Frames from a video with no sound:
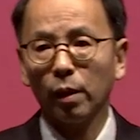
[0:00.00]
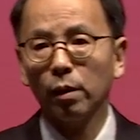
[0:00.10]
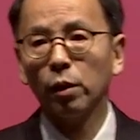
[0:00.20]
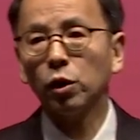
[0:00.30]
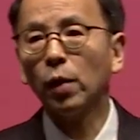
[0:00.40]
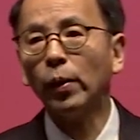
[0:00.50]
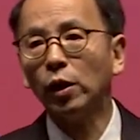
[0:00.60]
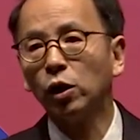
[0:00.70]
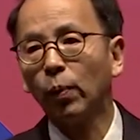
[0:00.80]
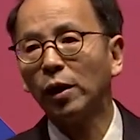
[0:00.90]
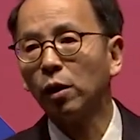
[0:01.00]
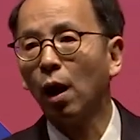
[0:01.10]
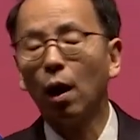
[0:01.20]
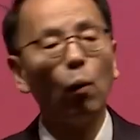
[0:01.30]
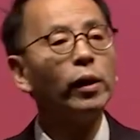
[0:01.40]
The stability is based,
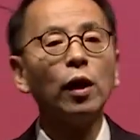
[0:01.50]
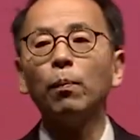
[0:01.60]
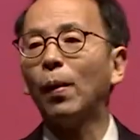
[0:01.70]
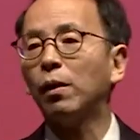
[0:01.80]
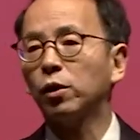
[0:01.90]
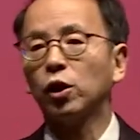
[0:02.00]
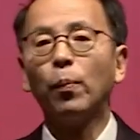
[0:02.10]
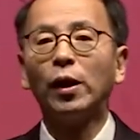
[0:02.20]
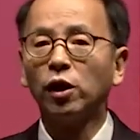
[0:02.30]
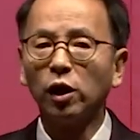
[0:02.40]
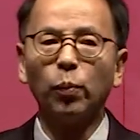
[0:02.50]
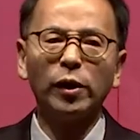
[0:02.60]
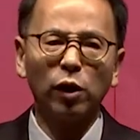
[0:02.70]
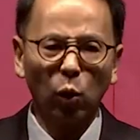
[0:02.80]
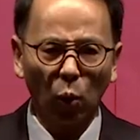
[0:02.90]
we say stability is
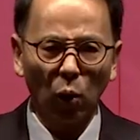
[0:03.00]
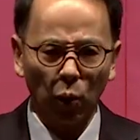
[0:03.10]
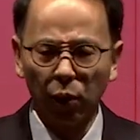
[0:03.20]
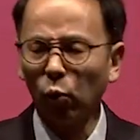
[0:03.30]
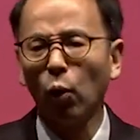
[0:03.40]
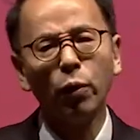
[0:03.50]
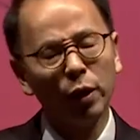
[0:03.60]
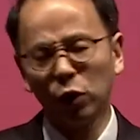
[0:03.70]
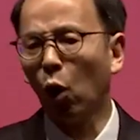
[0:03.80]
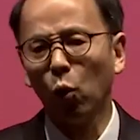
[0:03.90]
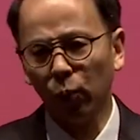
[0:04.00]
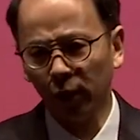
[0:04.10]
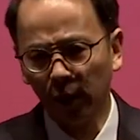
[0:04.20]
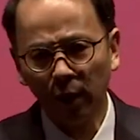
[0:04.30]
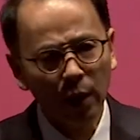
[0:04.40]
based on growth. Growth is hope.
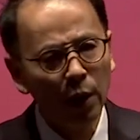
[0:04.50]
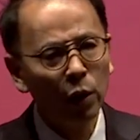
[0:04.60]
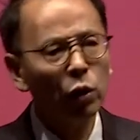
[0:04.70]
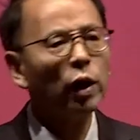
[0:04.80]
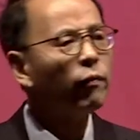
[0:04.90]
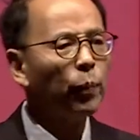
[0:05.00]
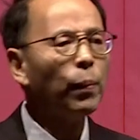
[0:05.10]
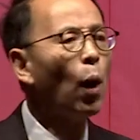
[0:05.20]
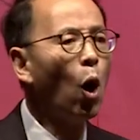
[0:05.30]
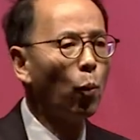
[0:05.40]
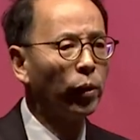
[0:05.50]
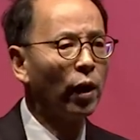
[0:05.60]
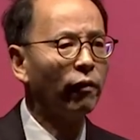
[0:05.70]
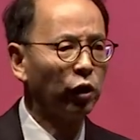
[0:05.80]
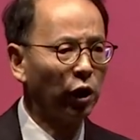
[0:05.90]
You give people hope, you
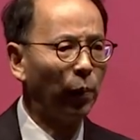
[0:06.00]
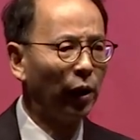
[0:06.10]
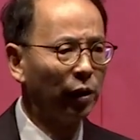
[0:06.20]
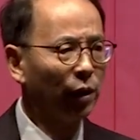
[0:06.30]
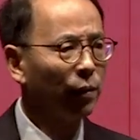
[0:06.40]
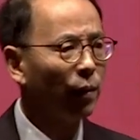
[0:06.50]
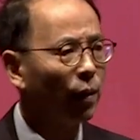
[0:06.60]
have stability.